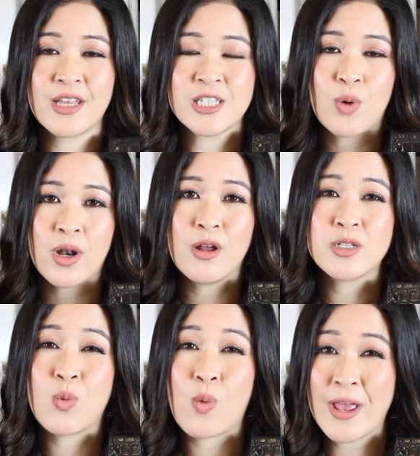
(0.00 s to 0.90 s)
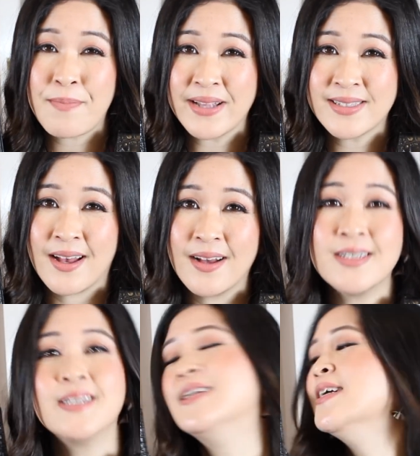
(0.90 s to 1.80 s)
this one looks way better.
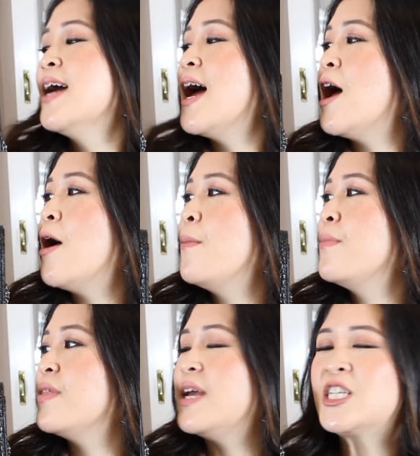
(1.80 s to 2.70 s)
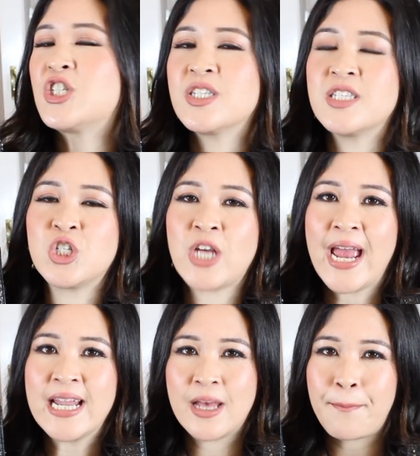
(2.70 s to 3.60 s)
It's just the
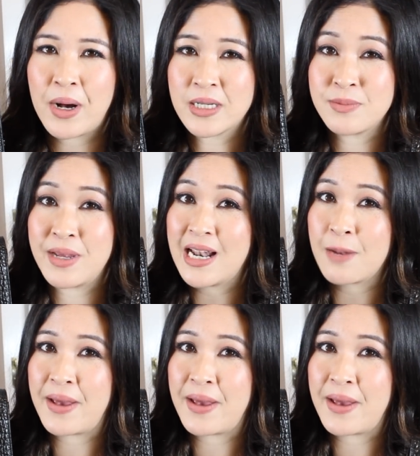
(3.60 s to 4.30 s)
chain that bugs me a little